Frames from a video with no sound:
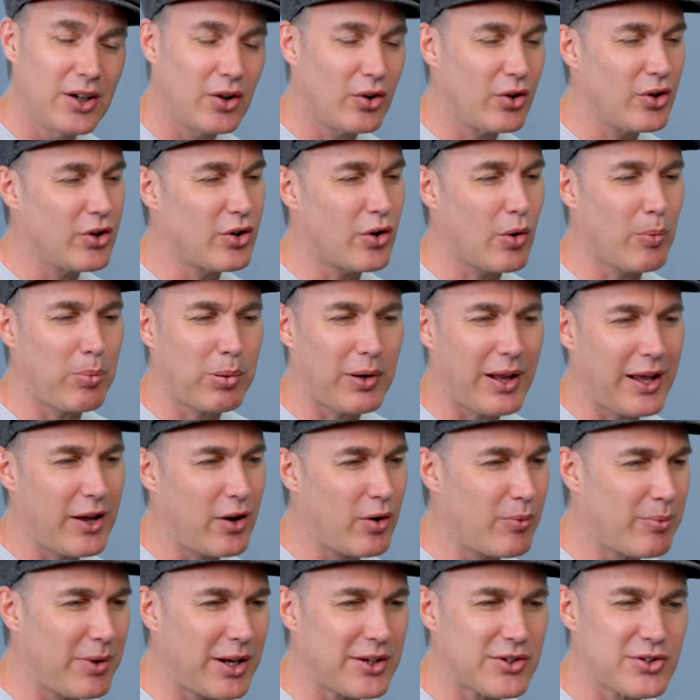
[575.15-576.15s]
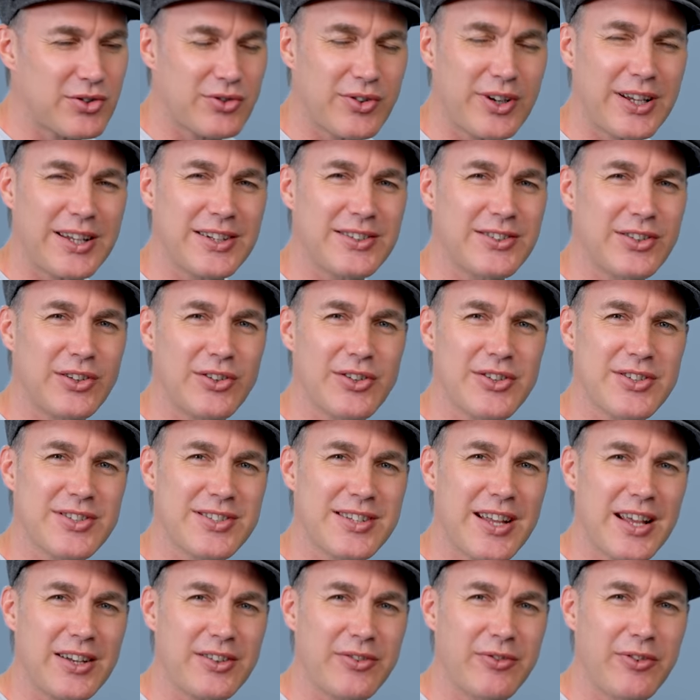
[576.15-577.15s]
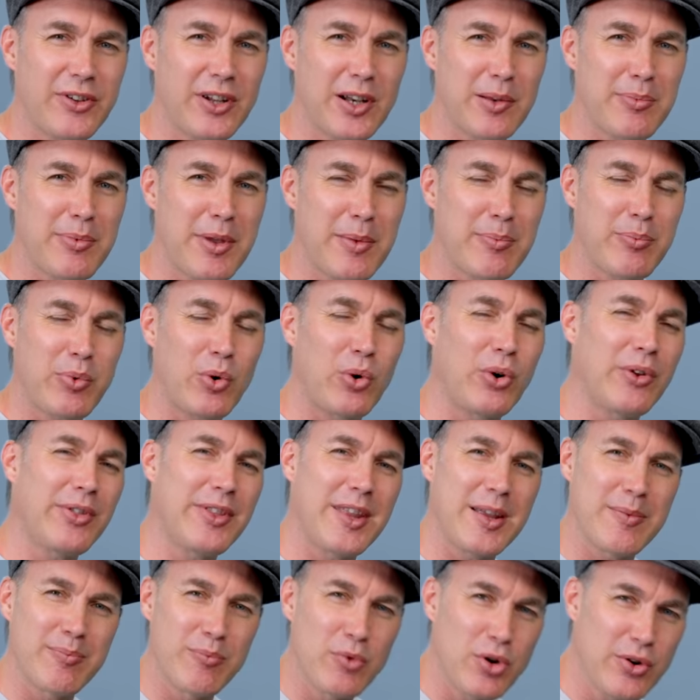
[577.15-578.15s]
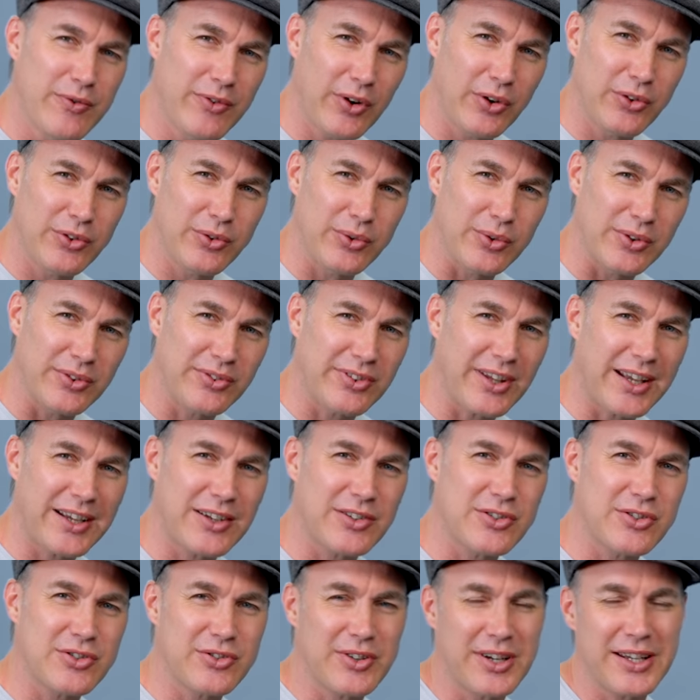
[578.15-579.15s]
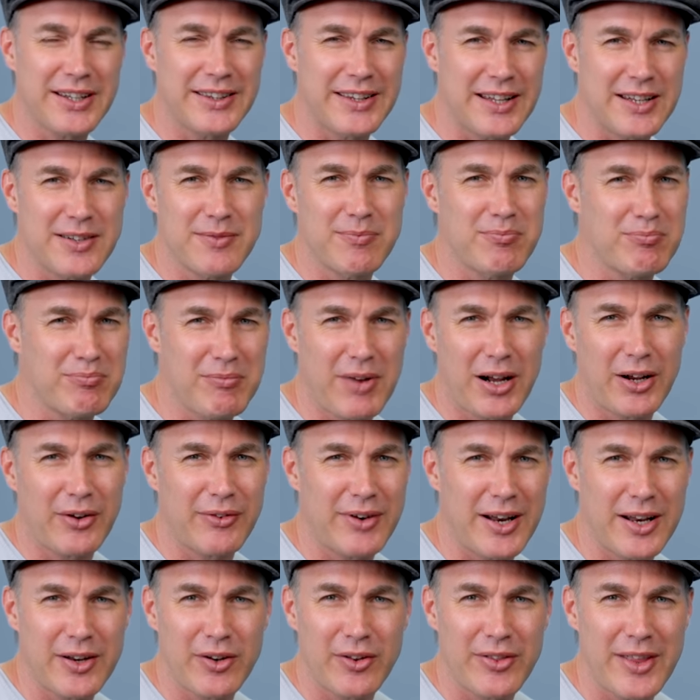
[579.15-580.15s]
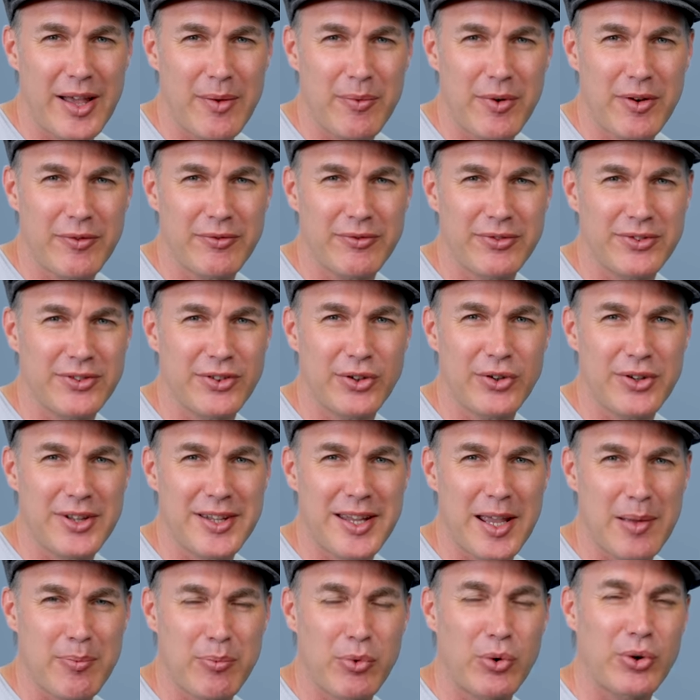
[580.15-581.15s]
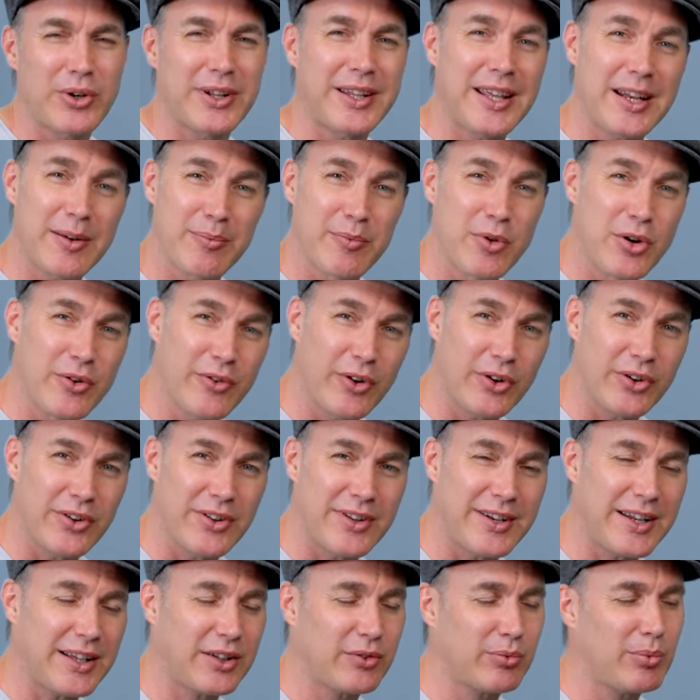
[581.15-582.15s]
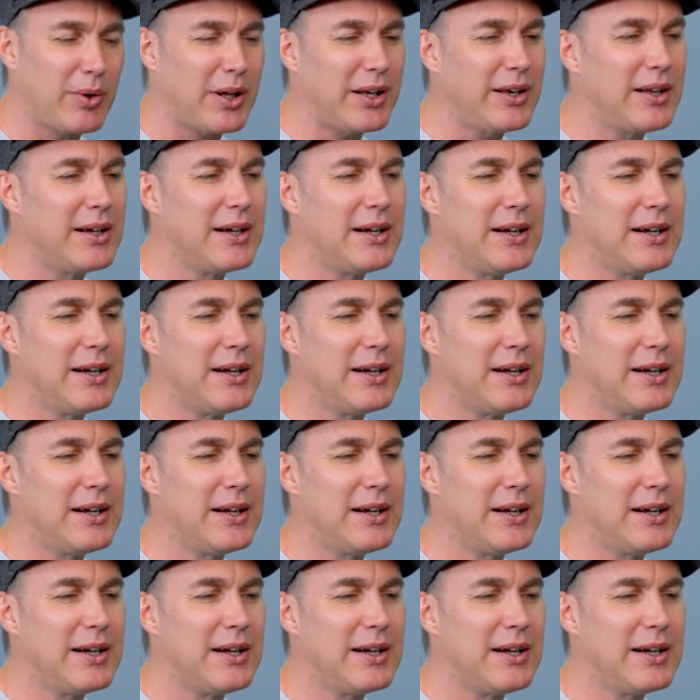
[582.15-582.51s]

or you could play on one string until you start to feel a bit bored and then move on to a second string and then muck around on that one until you get bored again and move on to the next one.